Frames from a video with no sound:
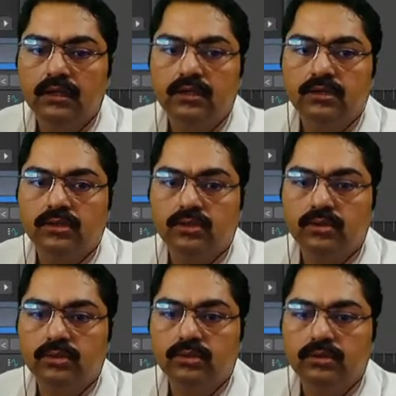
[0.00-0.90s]

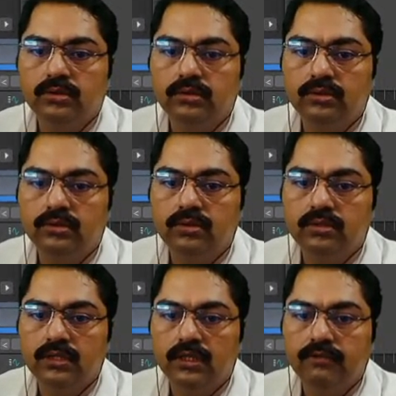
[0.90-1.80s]
So you don't
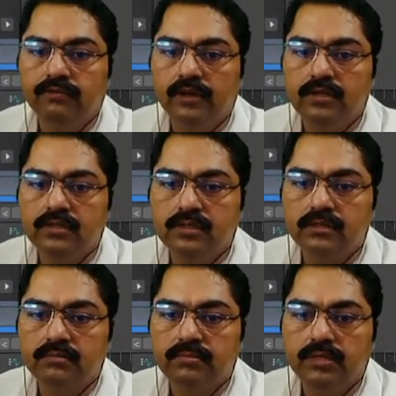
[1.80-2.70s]
see any difference,
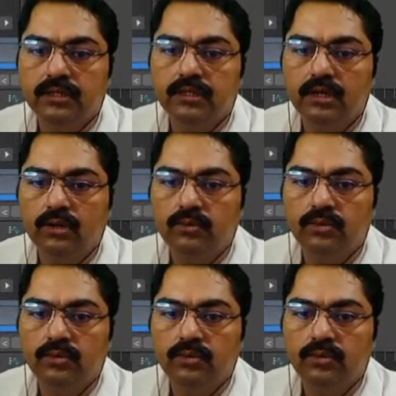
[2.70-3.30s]
but now you